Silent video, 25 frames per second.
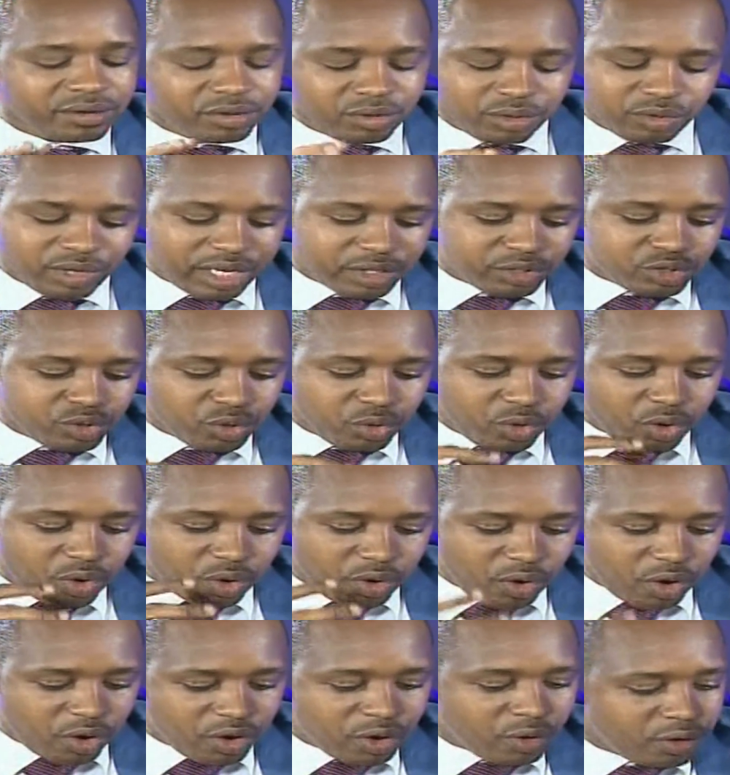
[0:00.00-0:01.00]
mm. like, you,
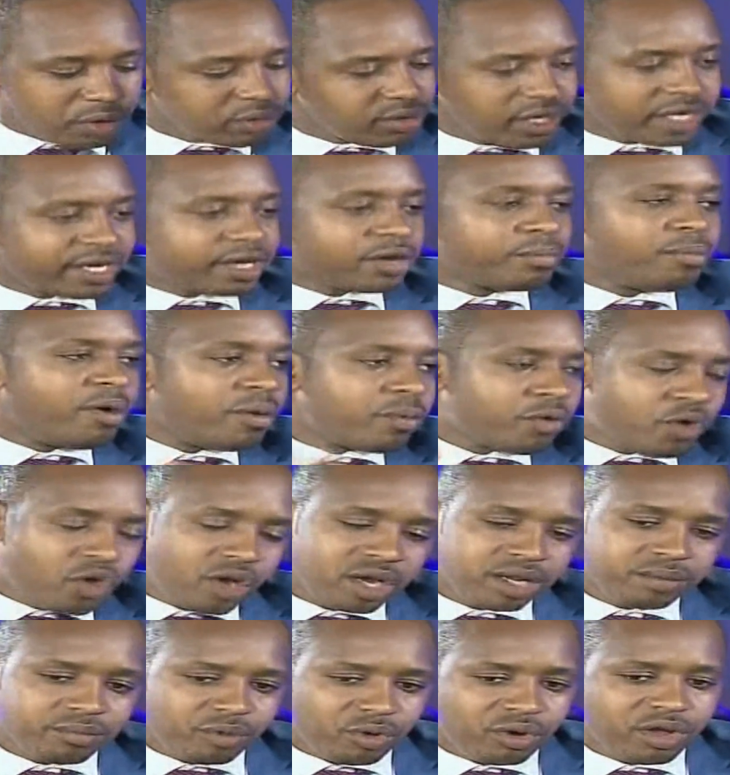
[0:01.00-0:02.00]
like Bob
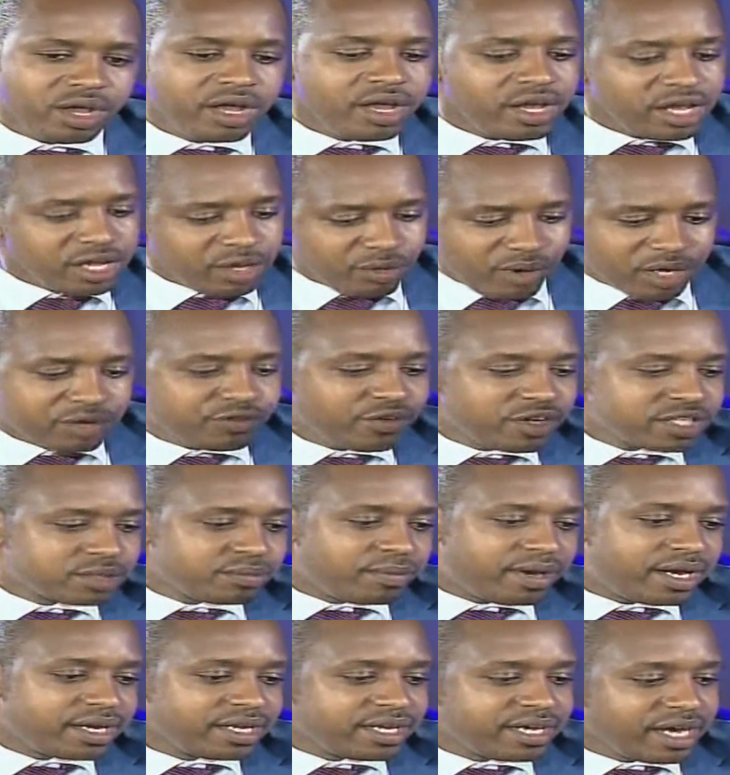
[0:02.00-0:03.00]
Collymore, he worked for his
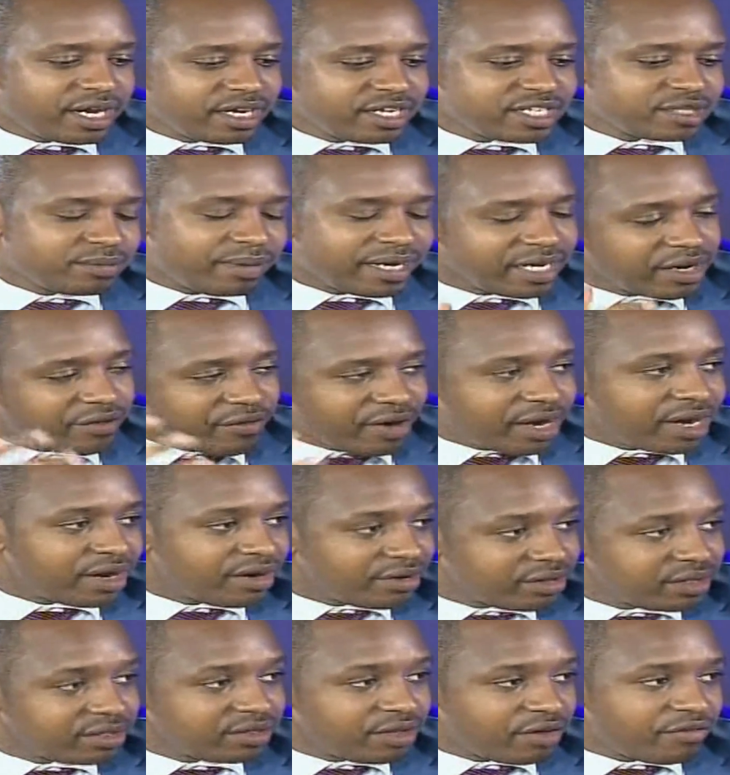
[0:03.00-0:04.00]
money, he earned his money
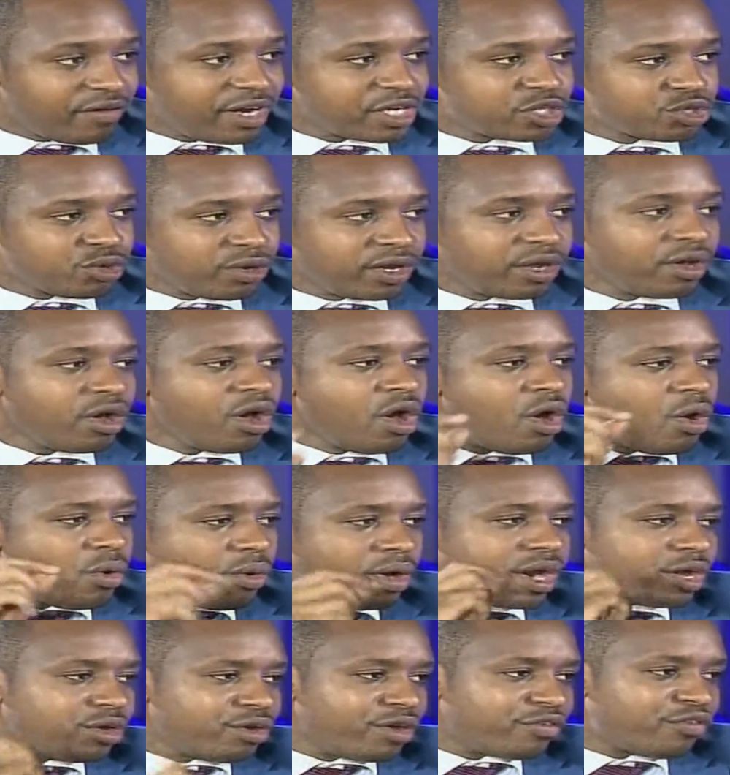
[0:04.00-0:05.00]
in the right way.
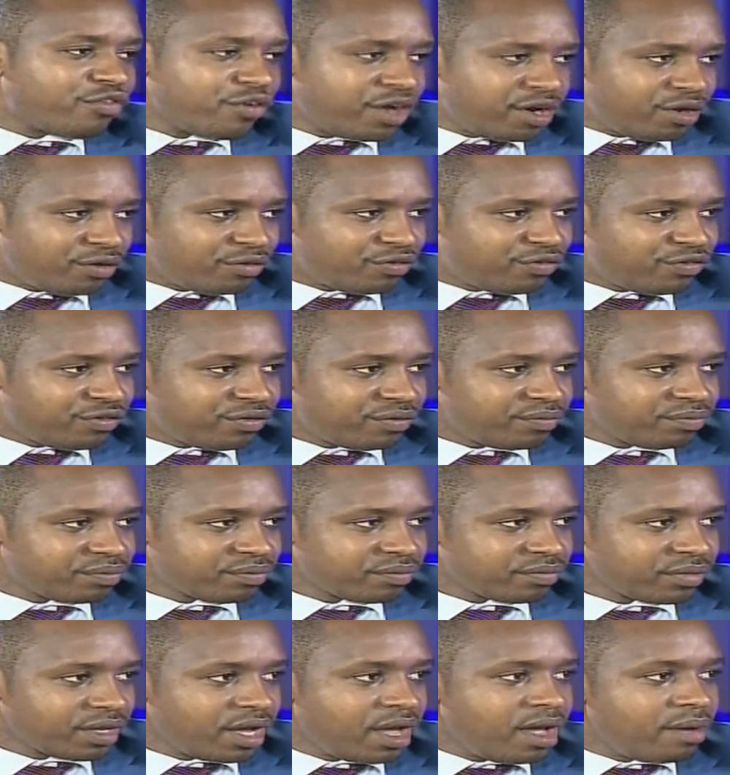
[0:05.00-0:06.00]
What are you afraid of?
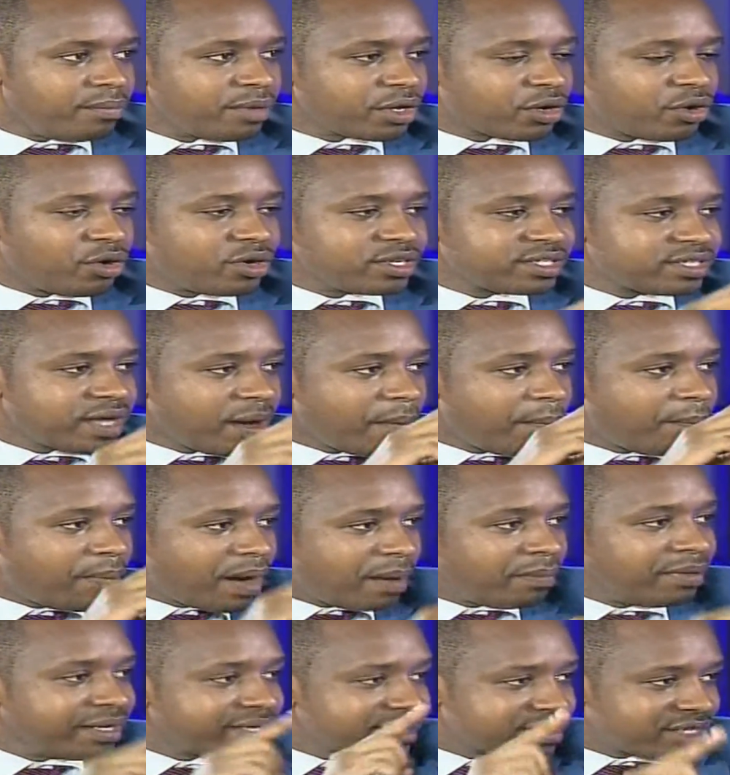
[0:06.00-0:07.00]
because
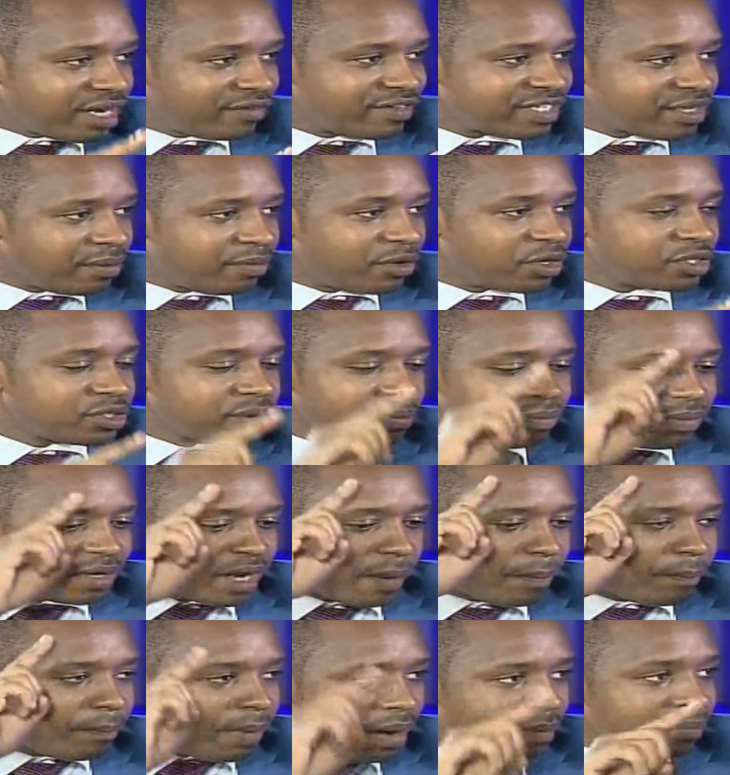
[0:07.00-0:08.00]
public service is about being a
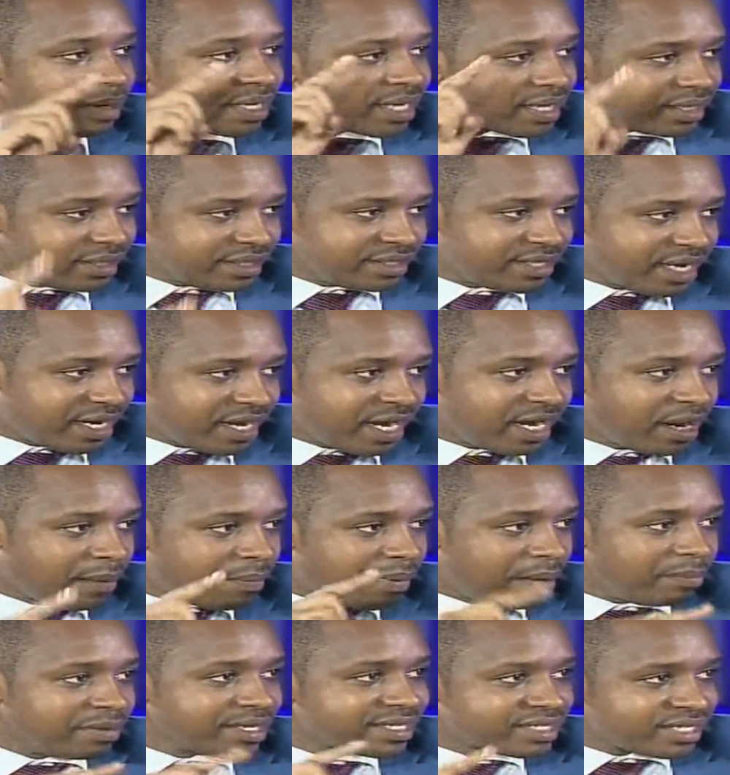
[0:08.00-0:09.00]
public leader and a
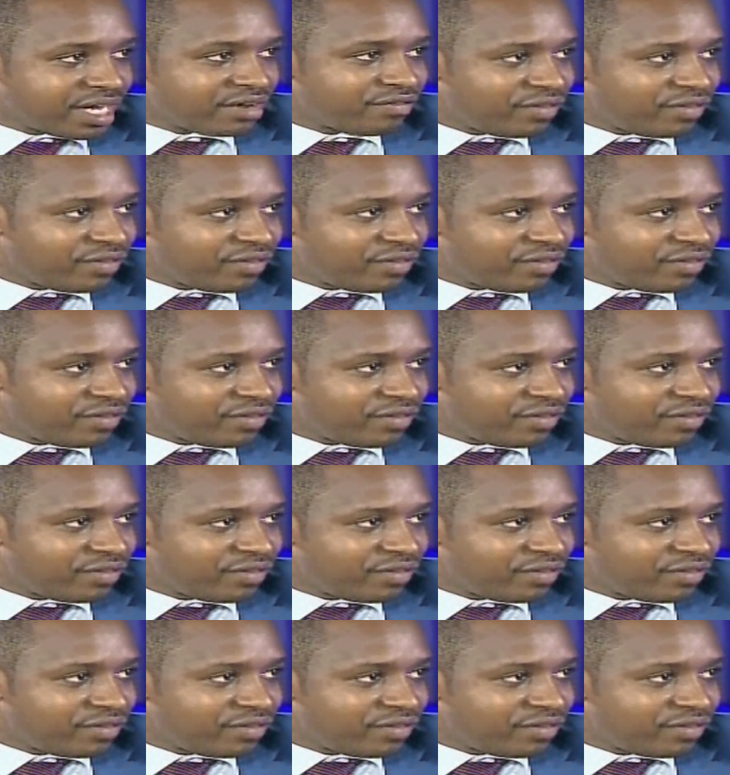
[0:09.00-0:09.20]
public okay,